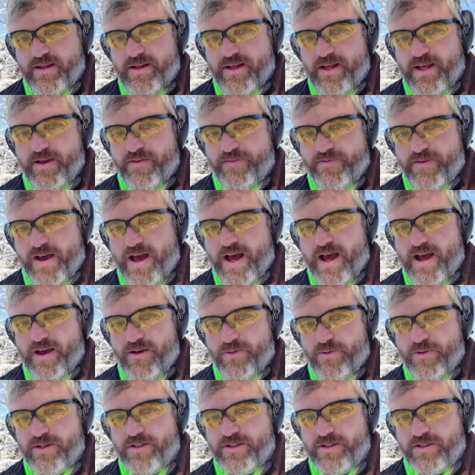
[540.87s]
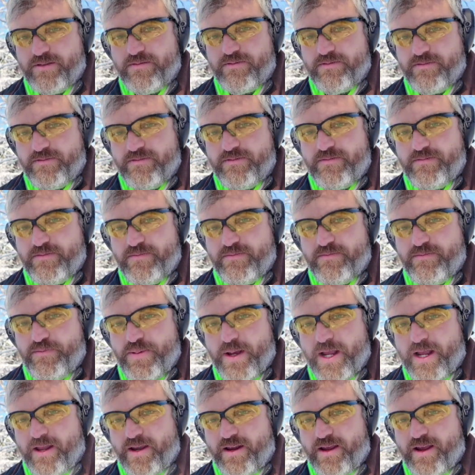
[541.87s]
if I was
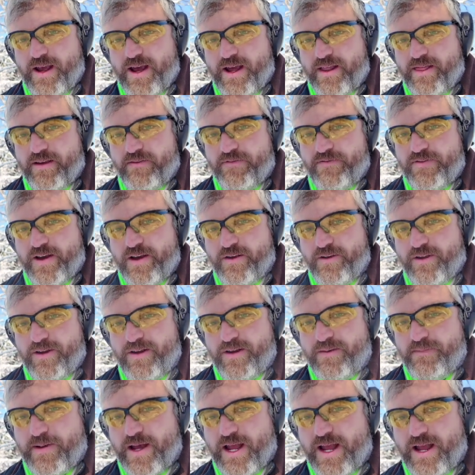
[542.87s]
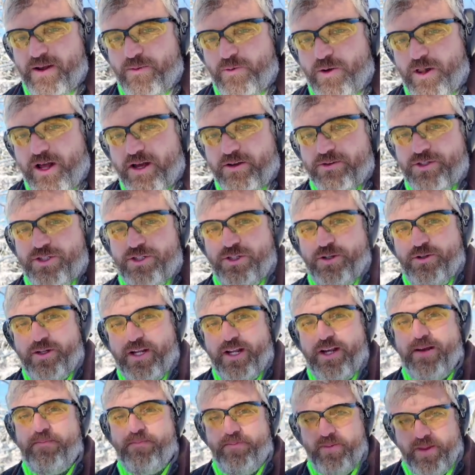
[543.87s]
picking a gun that felt good in my hand while I was
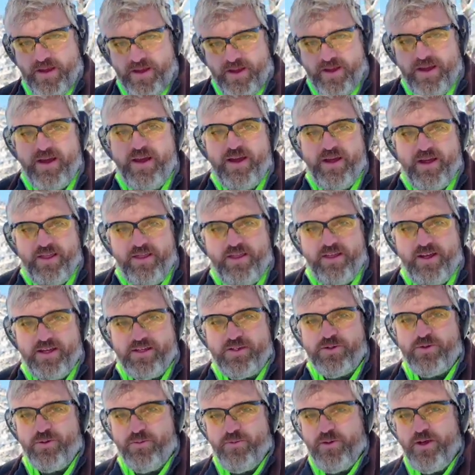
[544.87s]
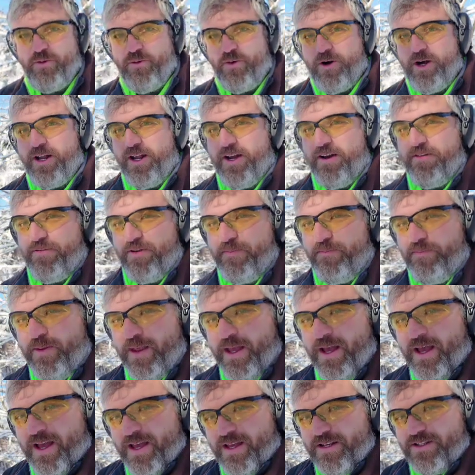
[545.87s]
shooting it, this would be one of them.
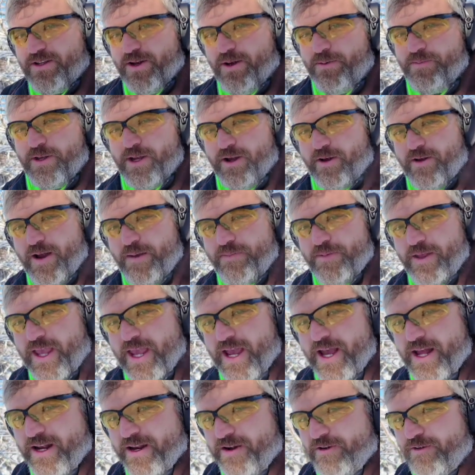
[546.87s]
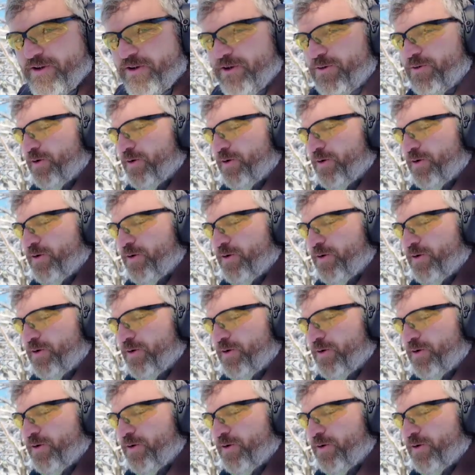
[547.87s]
So I'm gonna grab the Canic real